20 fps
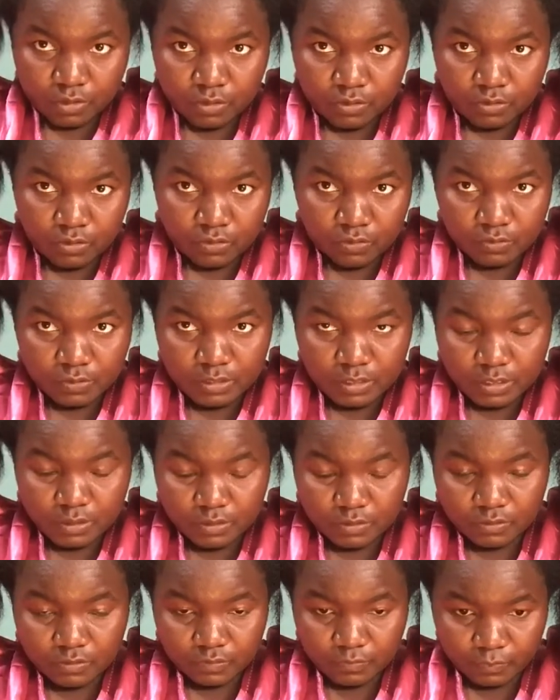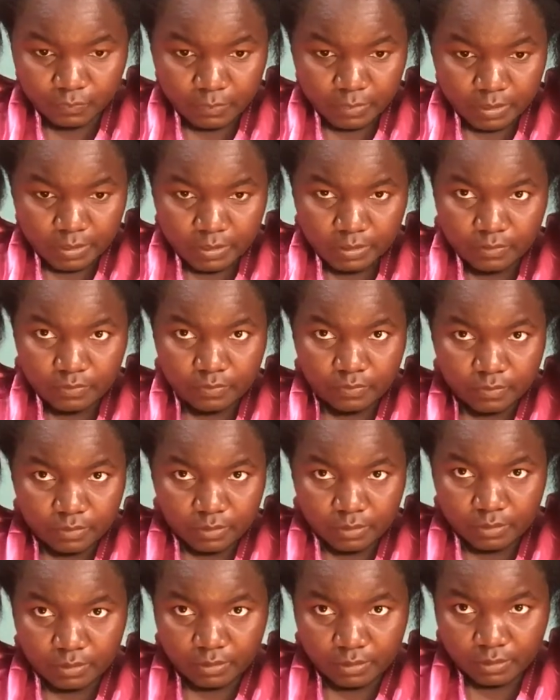use a lot of money
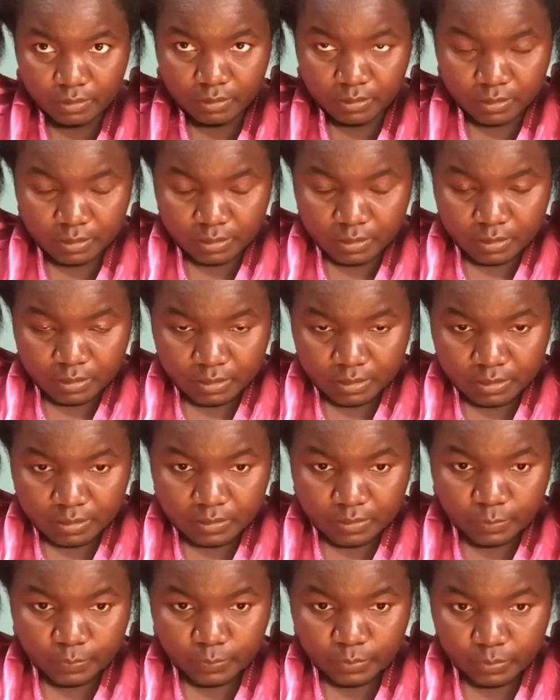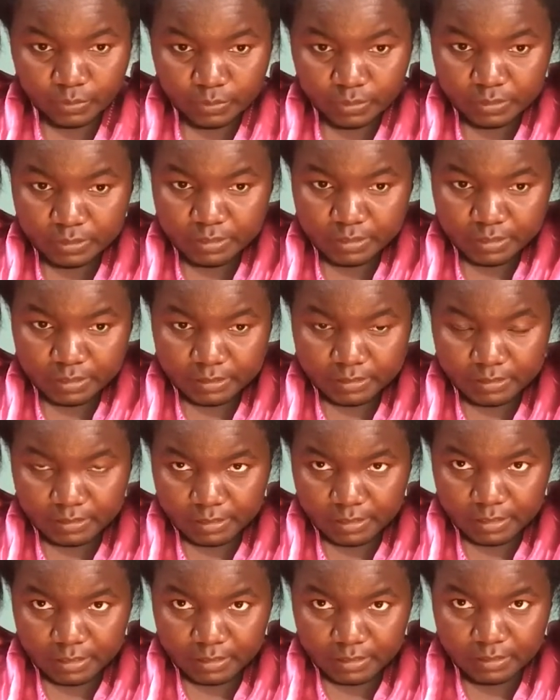on the process
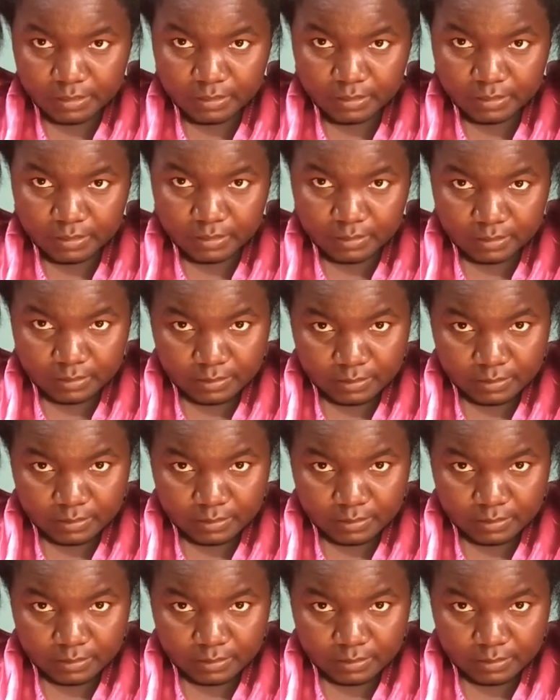and you